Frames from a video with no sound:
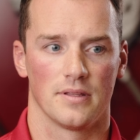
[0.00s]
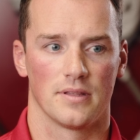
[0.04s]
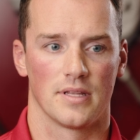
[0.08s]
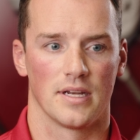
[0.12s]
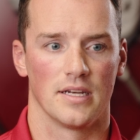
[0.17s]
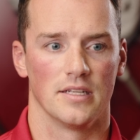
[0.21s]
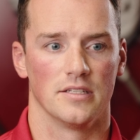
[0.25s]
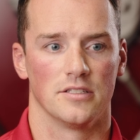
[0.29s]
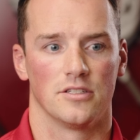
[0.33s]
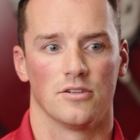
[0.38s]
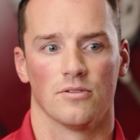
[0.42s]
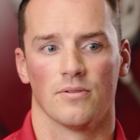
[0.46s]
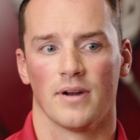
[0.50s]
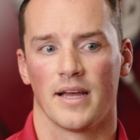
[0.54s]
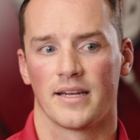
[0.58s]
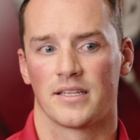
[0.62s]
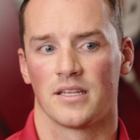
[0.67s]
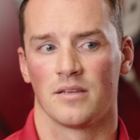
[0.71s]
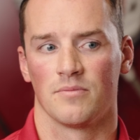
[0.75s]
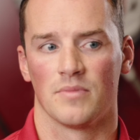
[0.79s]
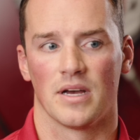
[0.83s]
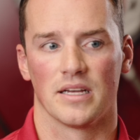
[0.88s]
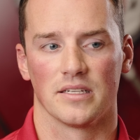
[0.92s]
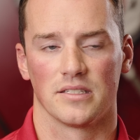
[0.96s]
he's
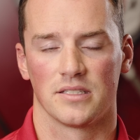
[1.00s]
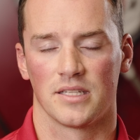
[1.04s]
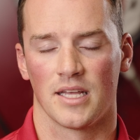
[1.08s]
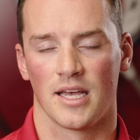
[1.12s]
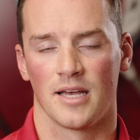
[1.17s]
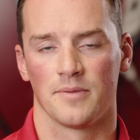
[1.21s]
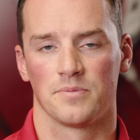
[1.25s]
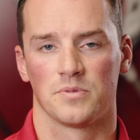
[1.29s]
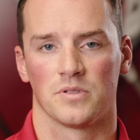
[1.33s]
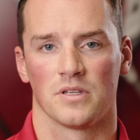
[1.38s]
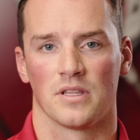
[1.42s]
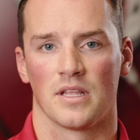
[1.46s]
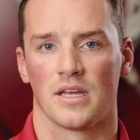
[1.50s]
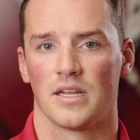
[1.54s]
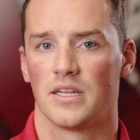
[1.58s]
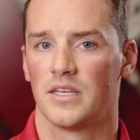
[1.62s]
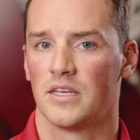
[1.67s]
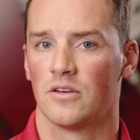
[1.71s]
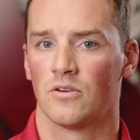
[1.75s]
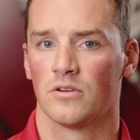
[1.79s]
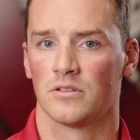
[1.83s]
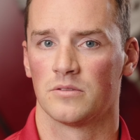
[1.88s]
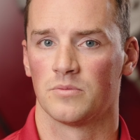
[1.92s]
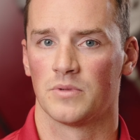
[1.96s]
directing my steps, and that
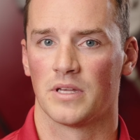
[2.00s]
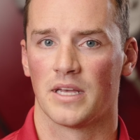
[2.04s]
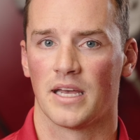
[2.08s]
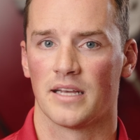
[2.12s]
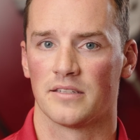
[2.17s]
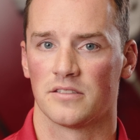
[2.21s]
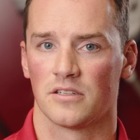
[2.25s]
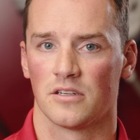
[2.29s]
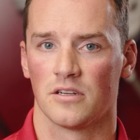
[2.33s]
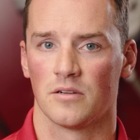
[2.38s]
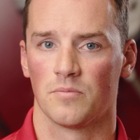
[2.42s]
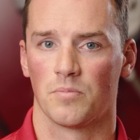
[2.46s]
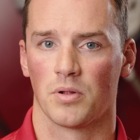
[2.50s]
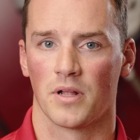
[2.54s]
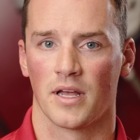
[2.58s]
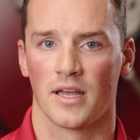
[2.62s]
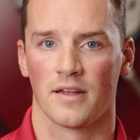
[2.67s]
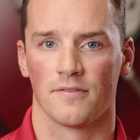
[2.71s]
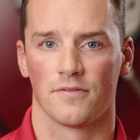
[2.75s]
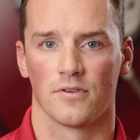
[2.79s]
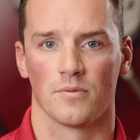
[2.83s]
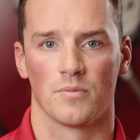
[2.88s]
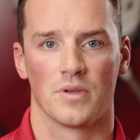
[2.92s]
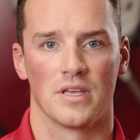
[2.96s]
he ultimately has a good
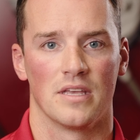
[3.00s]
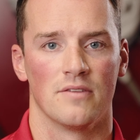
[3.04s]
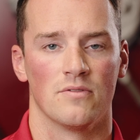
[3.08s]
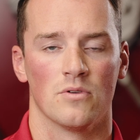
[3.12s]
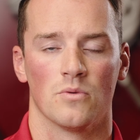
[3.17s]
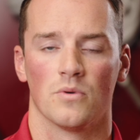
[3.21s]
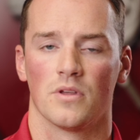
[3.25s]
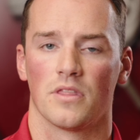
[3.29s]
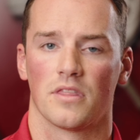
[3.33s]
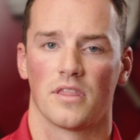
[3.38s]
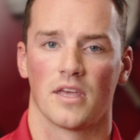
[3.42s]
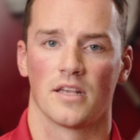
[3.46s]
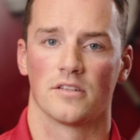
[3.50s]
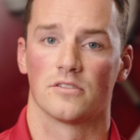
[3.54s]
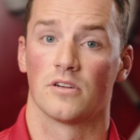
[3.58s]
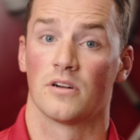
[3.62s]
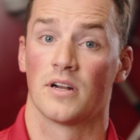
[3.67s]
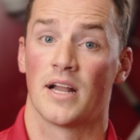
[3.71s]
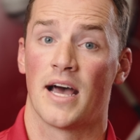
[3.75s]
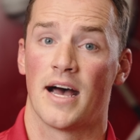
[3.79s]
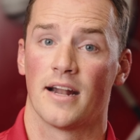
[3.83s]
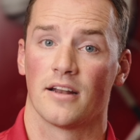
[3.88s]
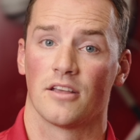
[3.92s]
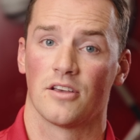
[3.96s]
plan for me, even when things are
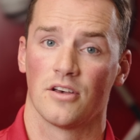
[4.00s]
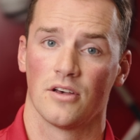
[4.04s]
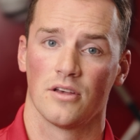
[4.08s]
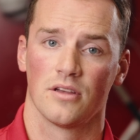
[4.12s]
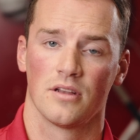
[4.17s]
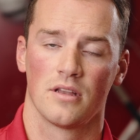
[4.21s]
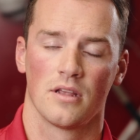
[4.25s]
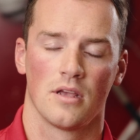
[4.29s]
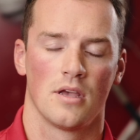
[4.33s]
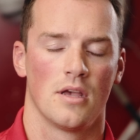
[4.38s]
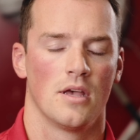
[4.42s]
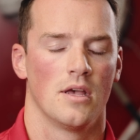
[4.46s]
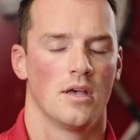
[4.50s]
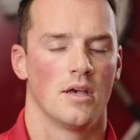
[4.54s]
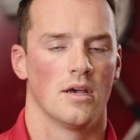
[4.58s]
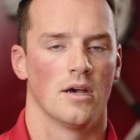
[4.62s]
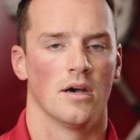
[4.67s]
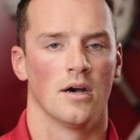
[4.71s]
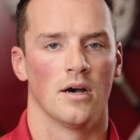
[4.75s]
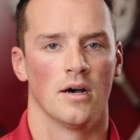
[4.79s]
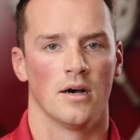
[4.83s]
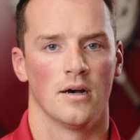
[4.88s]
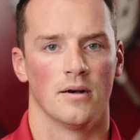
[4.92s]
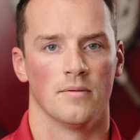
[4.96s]
not good,
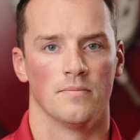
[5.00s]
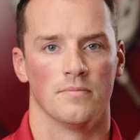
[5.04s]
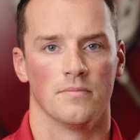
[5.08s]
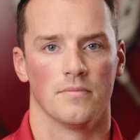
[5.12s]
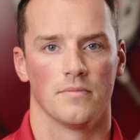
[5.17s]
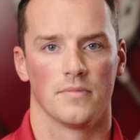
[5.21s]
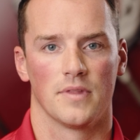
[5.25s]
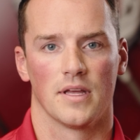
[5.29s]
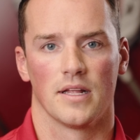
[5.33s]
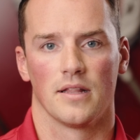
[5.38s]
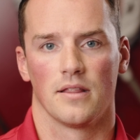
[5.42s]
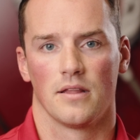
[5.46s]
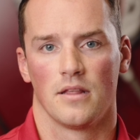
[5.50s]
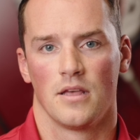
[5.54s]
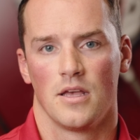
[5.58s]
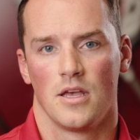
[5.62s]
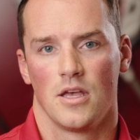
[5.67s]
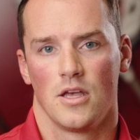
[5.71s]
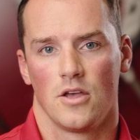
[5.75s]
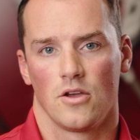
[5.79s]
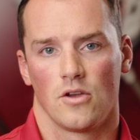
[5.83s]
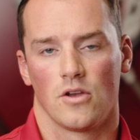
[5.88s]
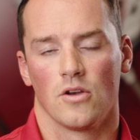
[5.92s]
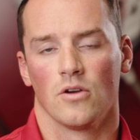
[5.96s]
that
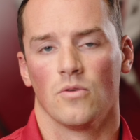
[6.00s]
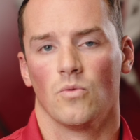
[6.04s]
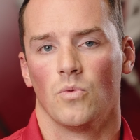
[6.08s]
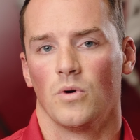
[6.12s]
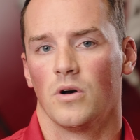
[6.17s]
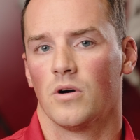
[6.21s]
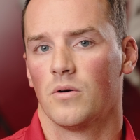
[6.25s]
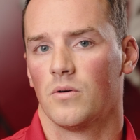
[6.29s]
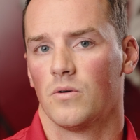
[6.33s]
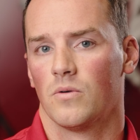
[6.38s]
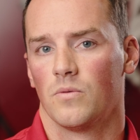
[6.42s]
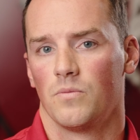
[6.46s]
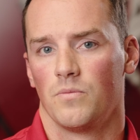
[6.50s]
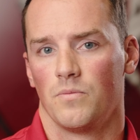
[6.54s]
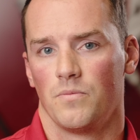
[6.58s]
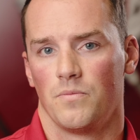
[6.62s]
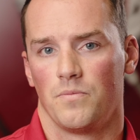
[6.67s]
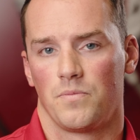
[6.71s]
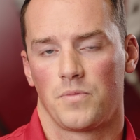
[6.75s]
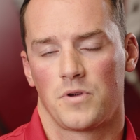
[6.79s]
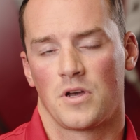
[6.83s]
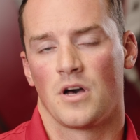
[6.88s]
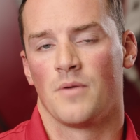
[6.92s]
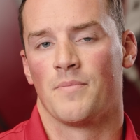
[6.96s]
good will
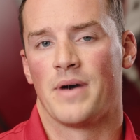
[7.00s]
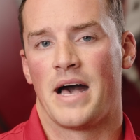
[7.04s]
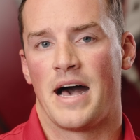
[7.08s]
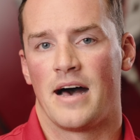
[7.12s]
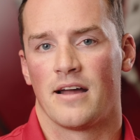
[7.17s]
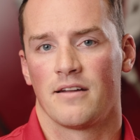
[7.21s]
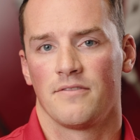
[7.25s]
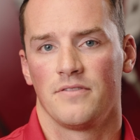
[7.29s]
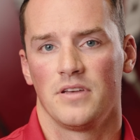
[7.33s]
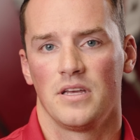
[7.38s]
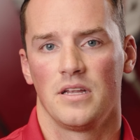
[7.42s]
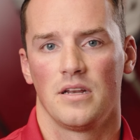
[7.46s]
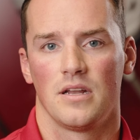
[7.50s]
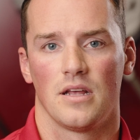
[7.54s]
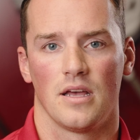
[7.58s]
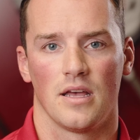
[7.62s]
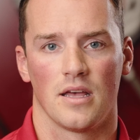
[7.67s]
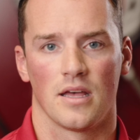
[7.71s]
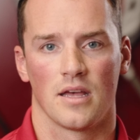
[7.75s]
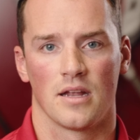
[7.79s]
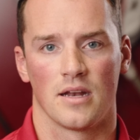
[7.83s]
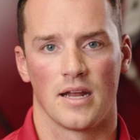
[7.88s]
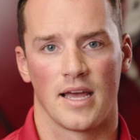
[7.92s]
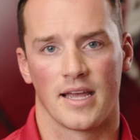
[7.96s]
come out of it,
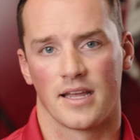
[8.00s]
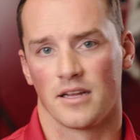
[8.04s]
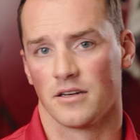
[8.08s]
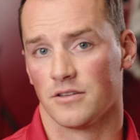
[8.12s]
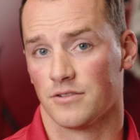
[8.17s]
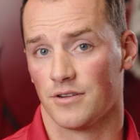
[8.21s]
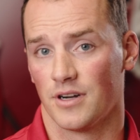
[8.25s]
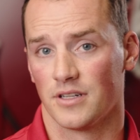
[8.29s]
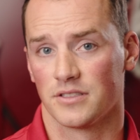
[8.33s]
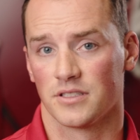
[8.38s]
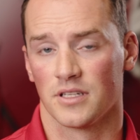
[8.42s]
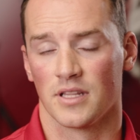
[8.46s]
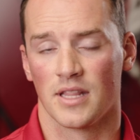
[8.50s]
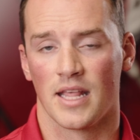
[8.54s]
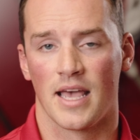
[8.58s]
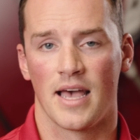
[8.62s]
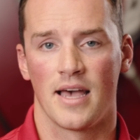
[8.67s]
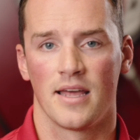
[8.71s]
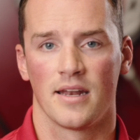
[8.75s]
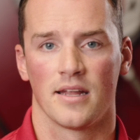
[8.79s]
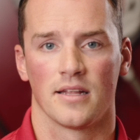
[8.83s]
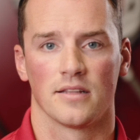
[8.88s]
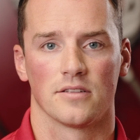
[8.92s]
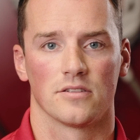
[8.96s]
and I can trust in
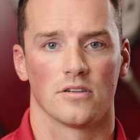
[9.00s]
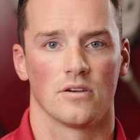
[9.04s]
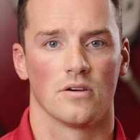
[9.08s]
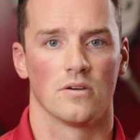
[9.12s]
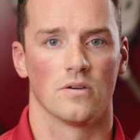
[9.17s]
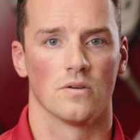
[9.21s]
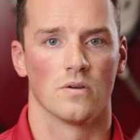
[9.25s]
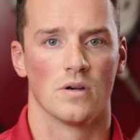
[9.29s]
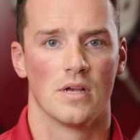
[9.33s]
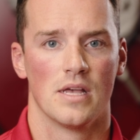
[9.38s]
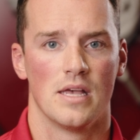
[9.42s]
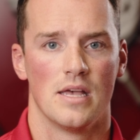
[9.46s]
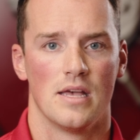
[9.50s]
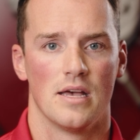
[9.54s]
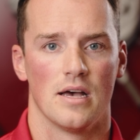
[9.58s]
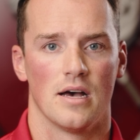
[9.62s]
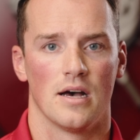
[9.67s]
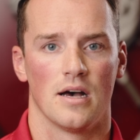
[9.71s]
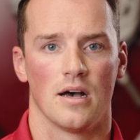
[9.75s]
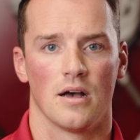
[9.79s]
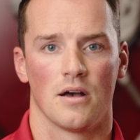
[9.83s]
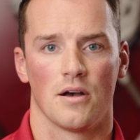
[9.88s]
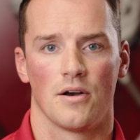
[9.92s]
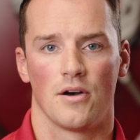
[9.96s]
that. And so
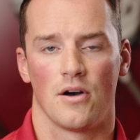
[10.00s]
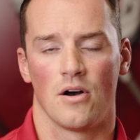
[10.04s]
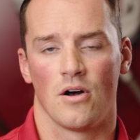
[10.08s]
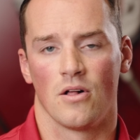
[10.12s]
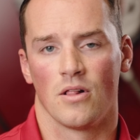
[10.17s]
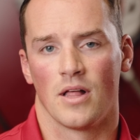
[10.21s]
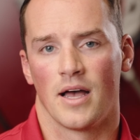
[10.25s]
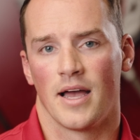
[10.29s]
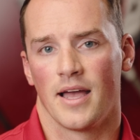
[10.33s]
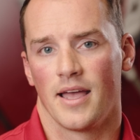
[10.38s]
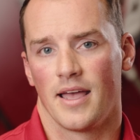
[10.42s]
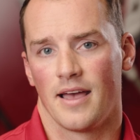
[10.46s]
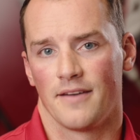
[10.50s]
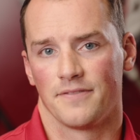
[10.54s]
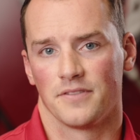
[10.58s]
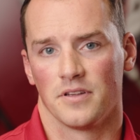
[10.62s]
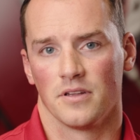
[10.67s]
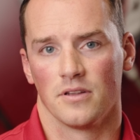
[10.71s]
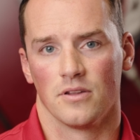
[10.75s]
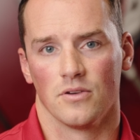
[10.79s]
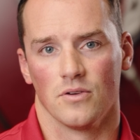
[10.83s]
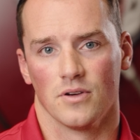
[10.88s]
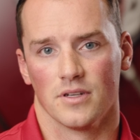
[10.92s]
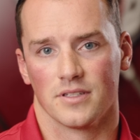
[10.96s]
all I have
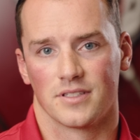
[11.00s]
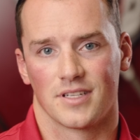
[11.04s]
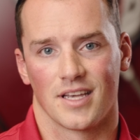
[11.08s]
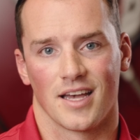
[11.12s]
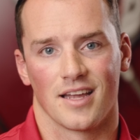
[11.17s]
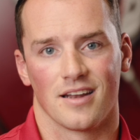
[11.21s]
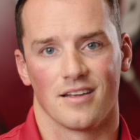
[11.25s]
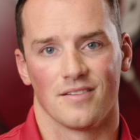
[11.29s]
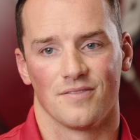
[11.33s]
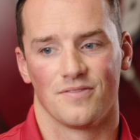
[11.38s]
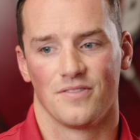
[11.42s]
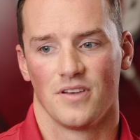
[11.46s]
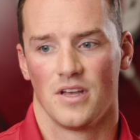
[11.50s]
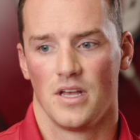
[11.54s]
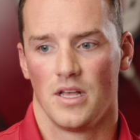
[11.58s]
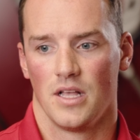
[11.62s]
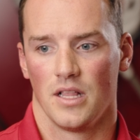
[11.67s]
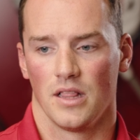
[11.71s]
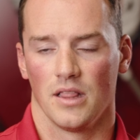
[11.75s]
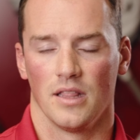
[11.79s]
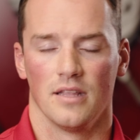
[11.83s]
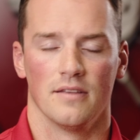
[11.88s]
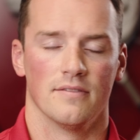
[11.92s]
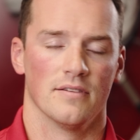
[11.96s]
to do is kind of
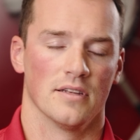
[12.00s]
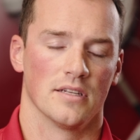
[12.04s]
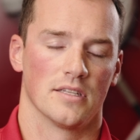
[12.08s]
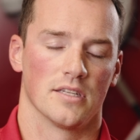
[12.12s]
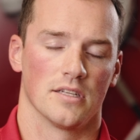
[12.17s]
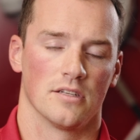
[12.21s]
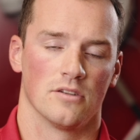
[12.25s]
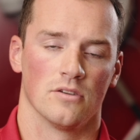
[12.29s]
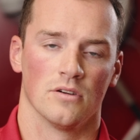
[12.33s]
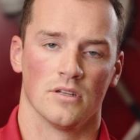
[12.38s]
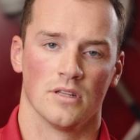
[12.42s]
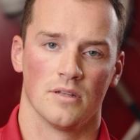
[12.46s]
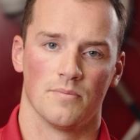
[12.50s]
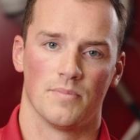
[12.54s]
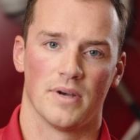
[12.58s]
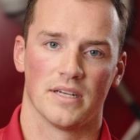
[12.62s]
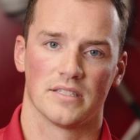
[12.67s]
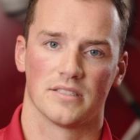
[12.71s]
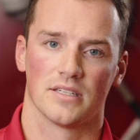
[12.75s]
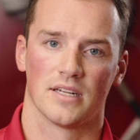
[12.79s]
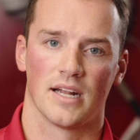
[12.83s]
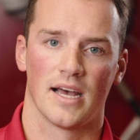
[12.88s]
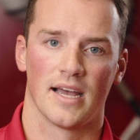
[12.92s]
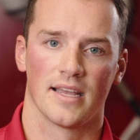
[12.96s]
live into doing the
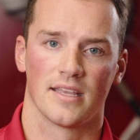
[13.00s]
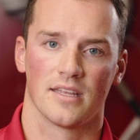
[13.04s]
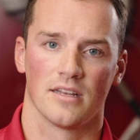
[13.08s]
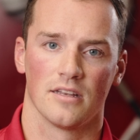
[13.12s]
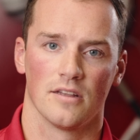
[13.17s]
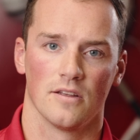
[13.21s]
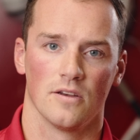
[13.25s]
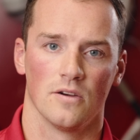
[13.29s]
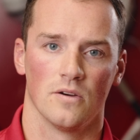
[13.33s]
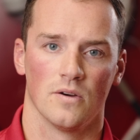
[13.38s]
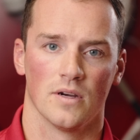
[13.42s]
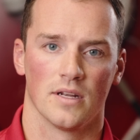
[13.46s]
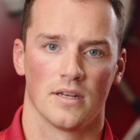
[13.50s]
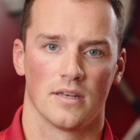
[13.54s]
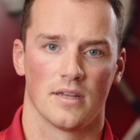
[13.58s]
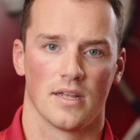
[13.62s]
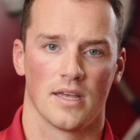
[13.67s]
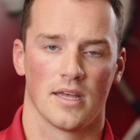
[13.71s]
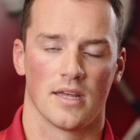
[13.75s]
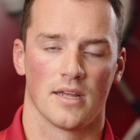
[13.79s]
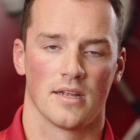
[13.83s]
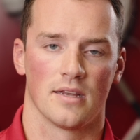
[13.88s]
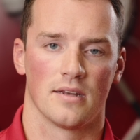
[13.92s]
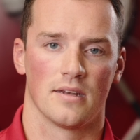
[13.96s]
best that I can do,
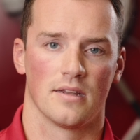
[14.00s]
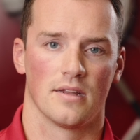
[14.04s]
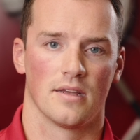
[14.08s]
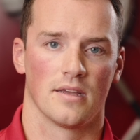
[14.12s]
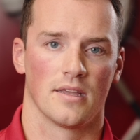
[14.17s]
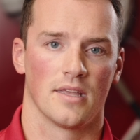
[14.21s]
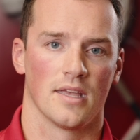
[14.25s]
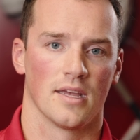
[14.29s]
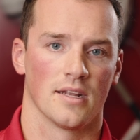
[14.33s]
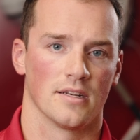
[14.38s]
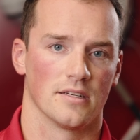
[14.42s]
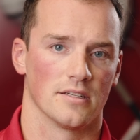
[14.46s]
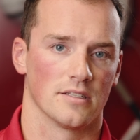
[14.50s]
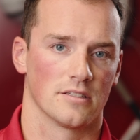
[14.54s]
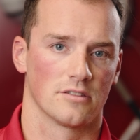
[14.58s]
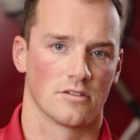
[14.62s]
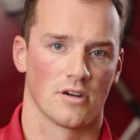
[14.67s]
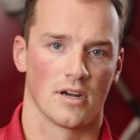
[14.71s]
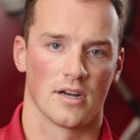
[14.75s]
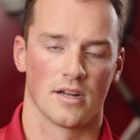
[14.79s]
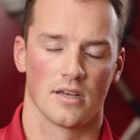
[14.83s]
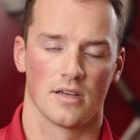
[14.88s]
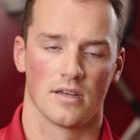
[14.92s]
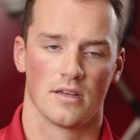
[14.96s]
and again, just
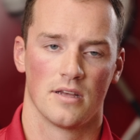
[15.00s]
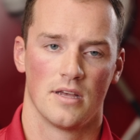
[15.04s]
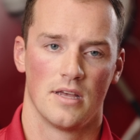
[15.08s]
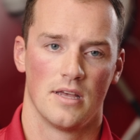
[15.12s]
trying to